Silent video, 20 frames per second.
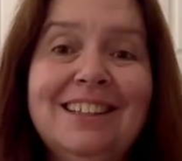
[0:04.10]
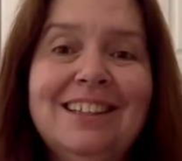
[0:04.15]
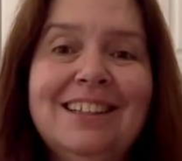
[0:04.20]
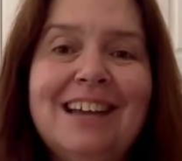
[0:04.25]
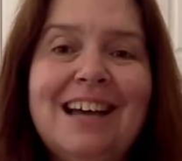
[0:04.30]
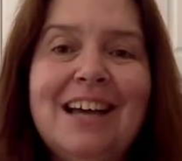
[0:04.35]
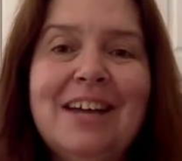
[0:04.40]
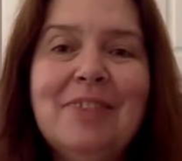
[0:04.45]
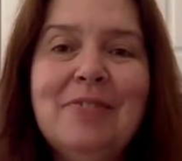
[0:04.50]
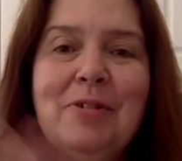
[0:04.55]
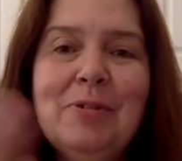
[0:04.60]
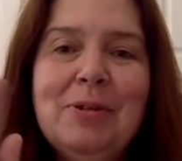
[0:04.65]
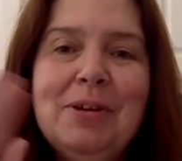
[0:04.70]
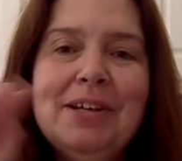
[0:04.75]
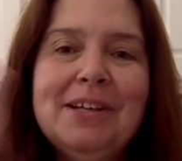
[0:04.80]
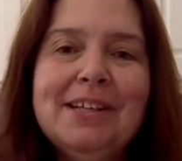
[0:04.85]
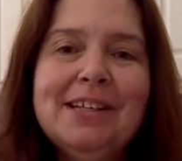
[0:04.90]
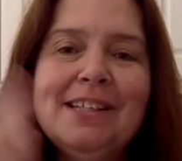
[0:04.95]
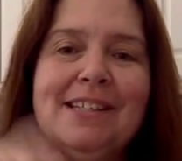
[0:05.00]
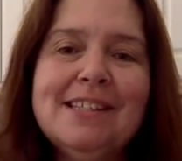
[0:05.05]
Hi
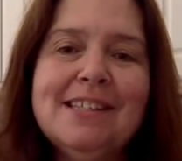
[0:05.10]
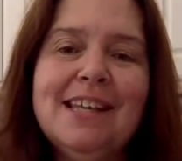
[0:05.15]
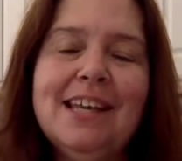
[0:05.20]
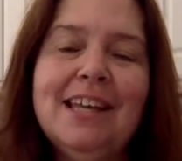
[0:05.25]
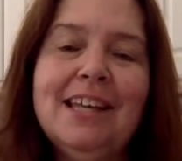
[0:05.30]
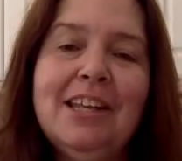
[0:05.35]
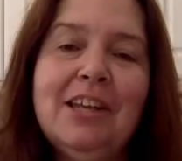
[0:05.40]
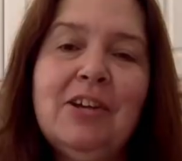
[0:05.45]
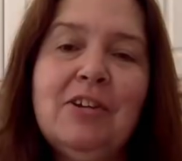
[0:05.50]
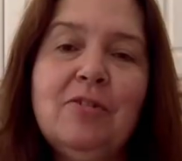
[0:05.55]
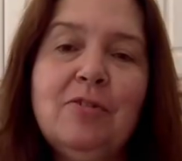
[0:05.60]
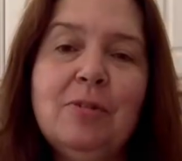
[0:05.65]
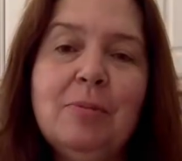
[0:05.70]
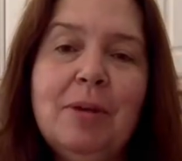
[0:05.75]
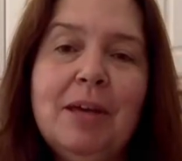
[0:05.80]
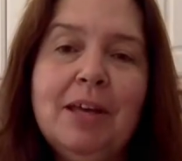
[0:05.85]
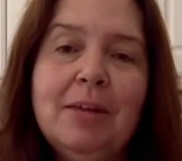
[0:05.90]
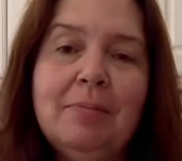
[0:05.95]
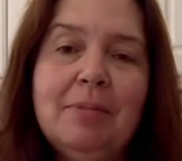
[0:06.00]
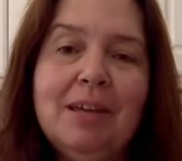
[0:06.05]
everyone, it's Anne here from
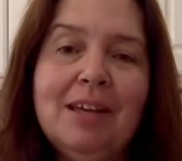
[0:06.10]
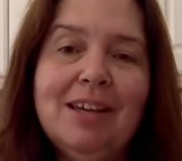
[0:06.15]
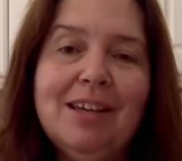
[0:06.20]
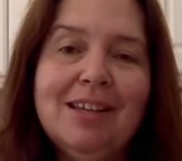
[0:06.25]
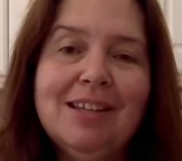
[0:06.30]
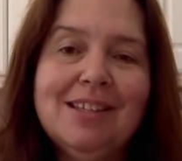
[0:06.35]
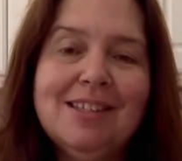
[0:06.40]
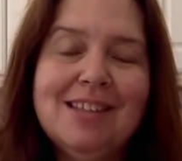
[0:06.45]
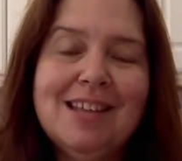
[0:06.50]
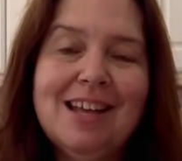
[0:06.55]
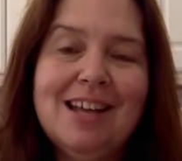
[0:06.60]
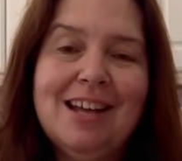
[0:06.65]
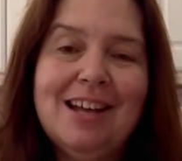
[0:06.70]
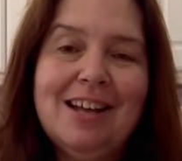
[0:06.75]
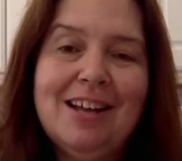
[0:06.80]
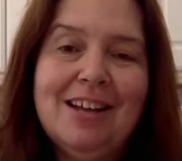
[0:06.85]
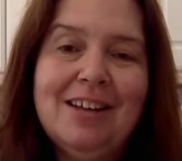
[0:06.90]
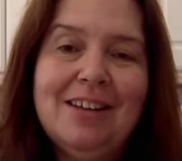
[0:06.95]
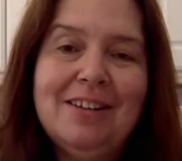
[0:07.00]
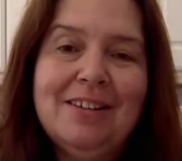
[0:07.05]
Anne Makes.
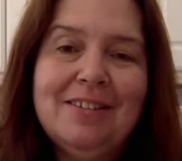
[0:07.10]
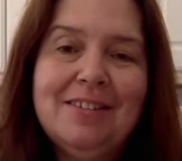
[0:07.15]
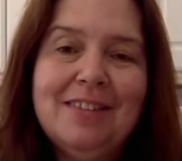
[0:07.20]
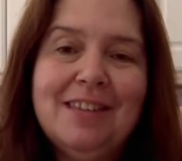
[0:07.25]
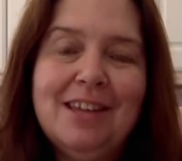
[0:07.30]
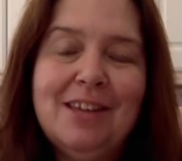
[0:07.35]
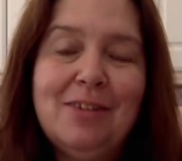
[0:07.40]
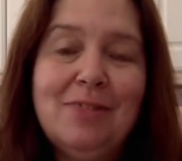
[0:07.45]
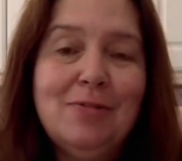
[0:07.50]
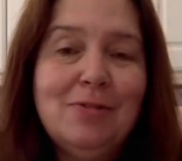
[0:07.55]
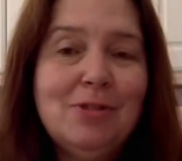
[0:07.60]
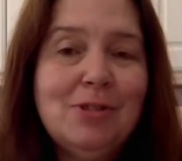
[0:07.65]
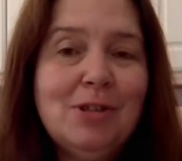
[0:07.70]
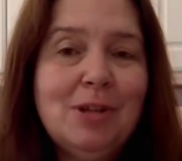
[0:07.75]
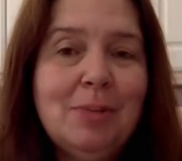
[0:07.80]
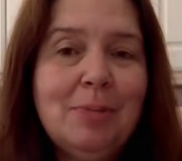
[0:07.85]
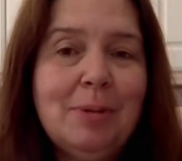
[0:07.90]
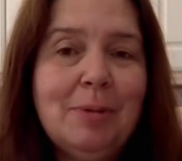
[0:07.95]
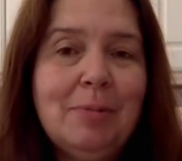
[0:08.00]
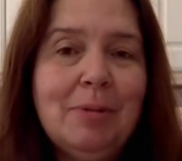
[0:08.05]
Thank you for
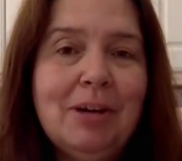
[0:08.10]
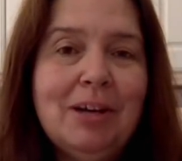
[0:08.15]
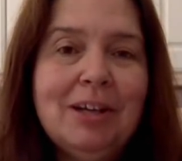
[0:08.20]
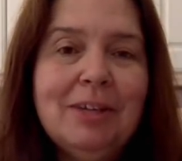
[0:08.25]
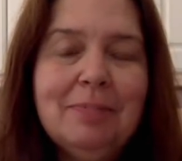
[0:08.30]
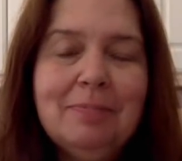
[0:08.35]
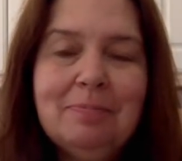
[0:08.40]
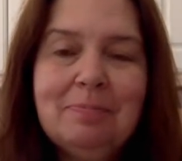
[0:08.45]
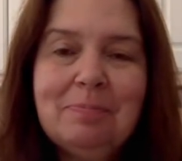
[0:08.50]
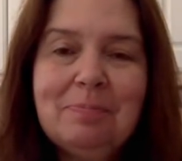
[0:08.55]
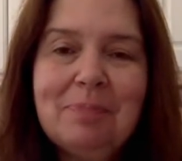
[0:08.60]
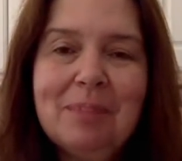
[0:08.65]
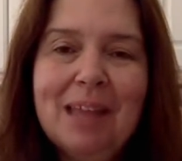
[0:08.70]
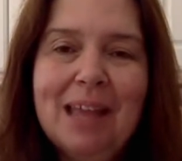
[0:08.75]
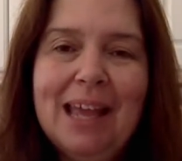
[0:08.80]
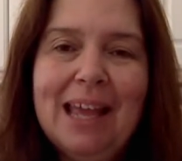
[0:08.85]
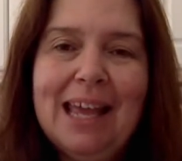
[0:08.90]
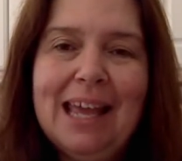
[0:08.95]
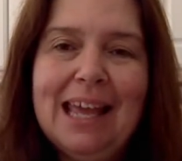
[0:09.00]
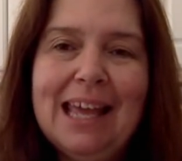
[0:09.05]
stopping by.
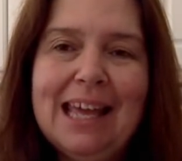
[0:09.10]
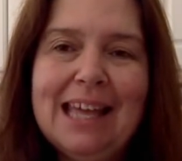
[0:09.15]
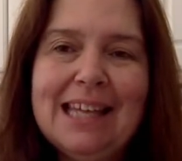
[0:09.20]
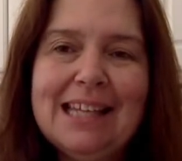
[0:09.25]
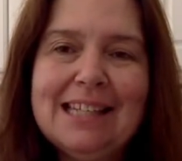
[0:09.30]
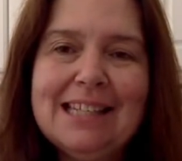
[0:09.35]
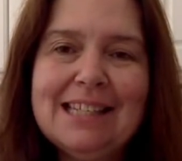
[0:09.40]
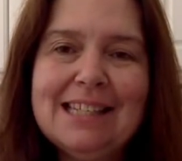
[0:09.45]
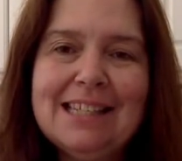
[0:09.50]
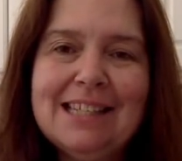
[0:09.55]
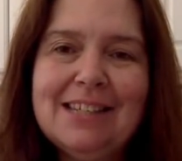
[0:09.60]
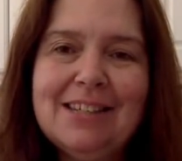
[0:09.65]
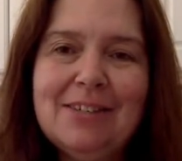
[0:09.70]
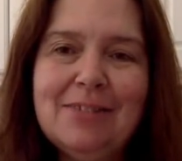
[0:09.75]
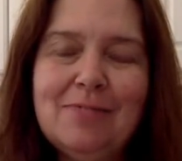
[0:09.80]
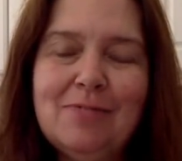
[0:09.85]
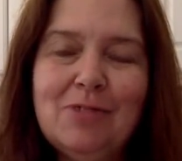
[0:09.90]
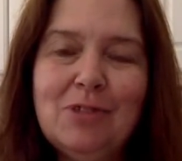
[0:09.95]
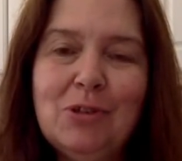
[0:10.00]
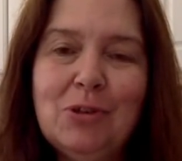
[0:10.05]
And
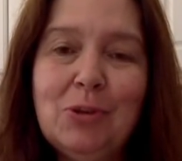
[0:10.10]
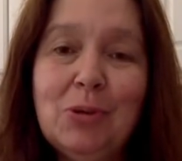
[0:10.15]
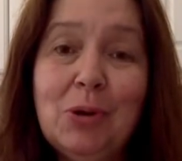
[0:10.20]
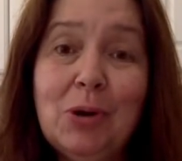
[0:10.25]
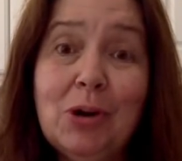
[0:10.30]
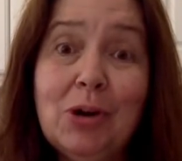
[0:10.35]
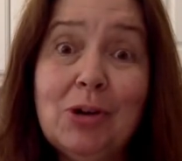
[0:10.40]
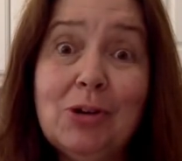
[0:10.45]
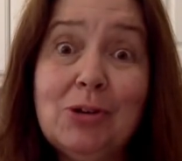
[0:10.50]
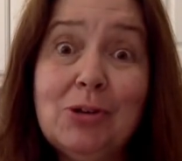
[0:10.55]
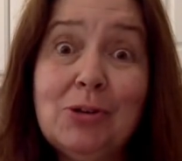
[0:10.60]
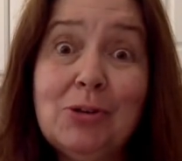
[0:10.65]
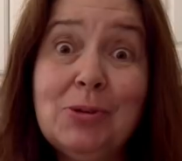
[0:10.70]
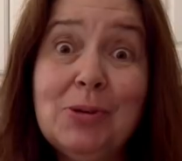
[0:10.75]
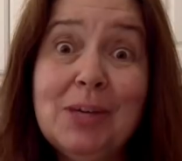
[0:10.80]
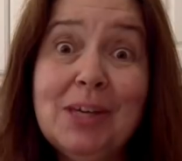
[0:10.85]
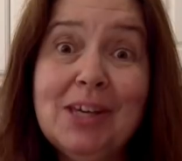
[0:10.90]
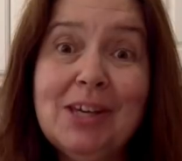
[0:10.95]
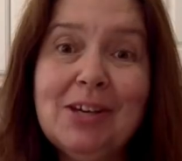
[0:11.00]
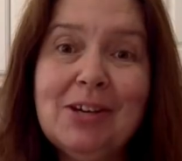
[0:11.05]
if you are new
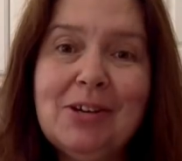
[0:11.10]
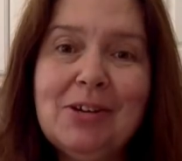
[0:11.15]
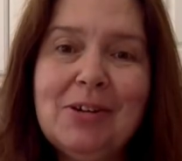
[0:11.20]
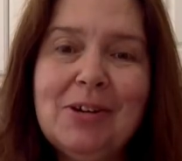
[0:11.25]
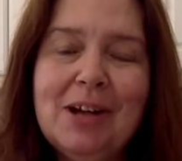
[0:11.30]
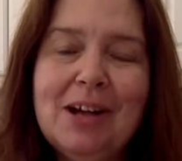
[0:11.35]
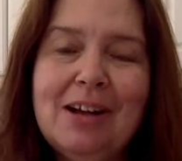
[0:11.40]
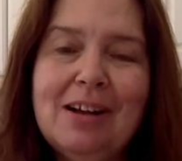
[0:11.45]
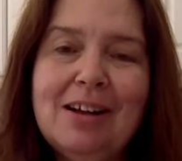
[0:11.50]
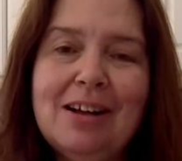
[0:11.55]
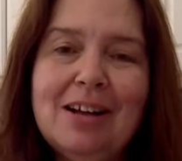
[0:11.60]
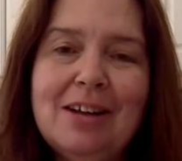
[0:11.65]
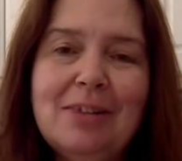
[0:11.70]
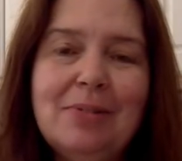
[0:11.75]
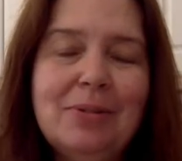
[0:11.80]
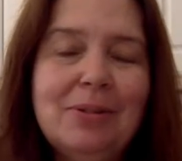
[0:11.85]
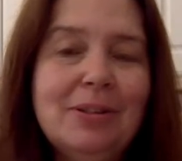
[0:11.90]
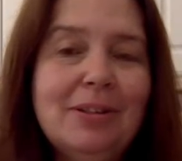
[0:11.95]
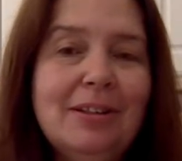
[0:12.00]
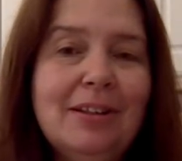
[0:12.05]
here, I
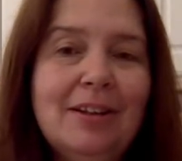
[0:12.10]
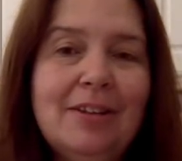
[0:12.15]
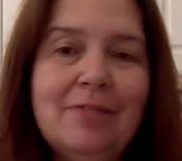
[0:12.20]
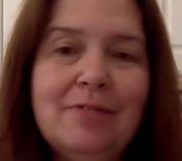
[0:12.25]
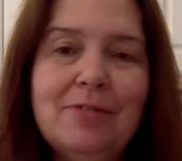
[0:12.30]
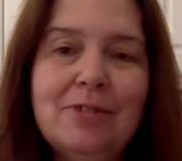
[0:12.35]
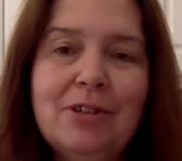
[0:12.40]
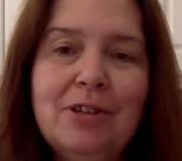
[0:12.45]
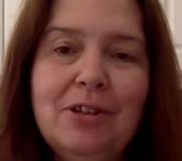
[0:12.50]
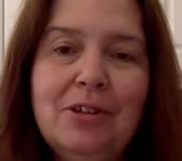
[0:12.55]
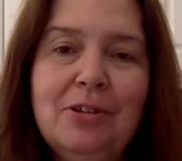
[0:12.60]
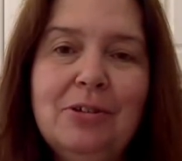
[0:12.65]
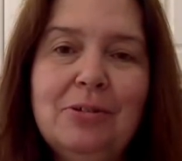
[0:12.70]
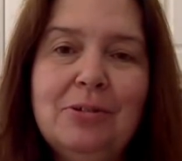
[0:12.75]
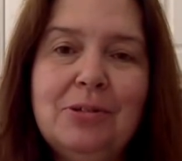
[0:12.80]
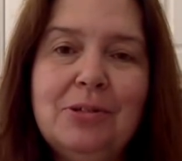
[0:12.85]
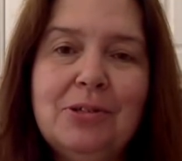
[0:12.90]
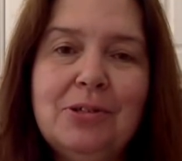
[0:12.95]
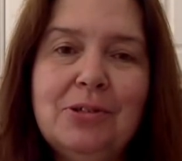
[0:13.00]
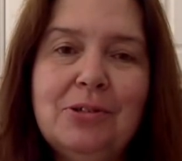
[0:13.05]
would love for you
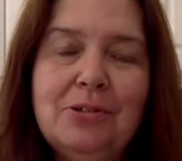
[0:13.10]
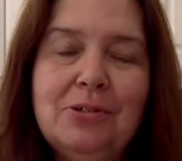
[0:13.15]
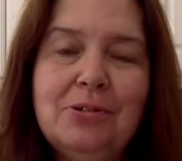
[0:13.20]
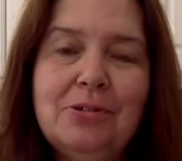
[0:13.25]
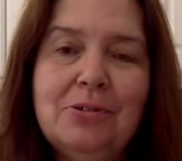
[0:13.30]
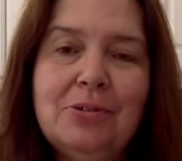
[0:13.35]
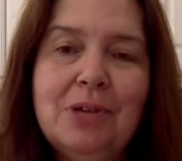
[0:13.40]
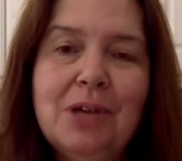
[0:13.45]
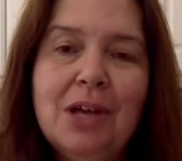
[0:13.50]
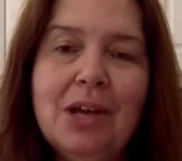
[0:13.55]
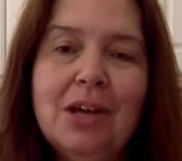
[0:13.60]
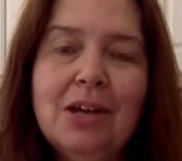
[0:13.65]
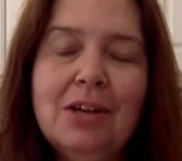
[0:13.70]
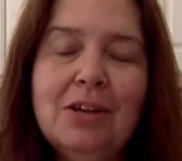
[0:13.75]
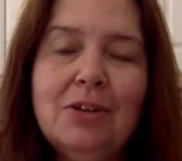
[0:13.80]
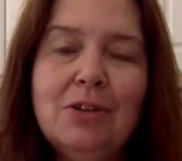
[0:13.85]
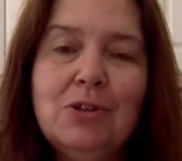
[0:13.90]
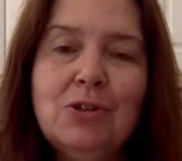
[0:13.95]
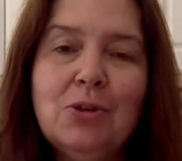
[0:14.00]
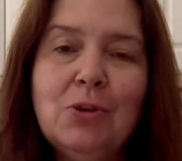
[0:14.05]
to
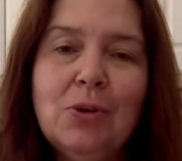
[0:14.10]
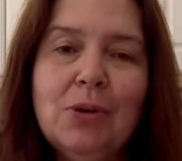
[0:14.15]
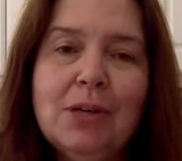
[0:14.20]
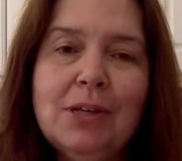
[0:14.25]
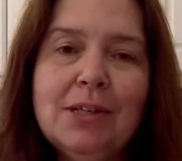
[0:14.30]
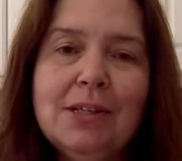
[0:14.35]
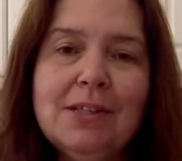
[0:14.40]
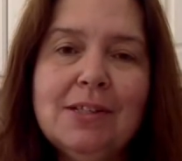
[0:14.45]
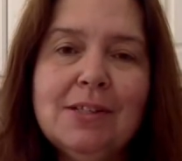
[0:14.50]
join and